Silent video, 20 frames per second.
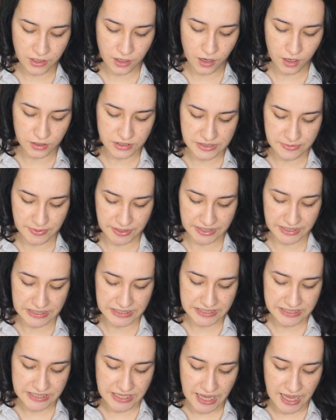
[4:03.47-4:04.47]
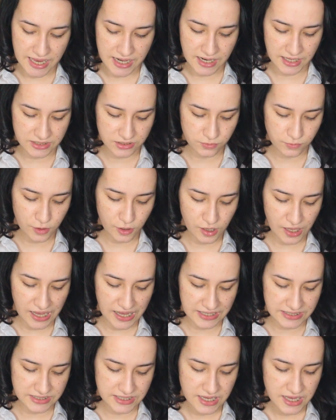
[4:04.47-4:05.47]
caused by the sun, as well
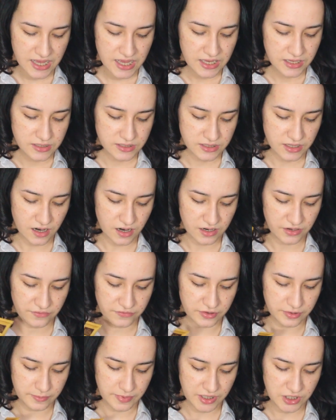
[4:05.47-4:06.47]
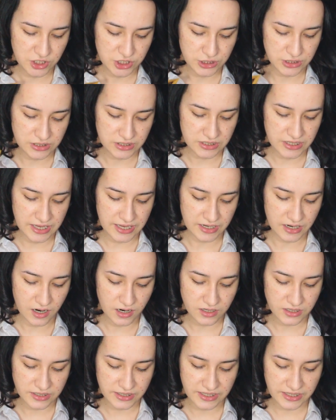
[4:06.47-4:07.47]
as scar inflammation and
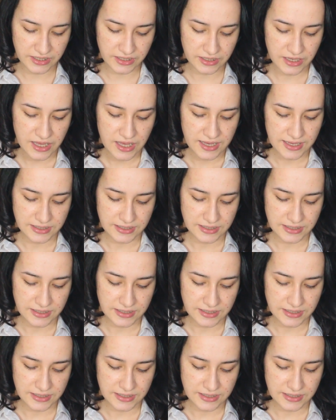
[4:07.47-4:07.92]
hardening,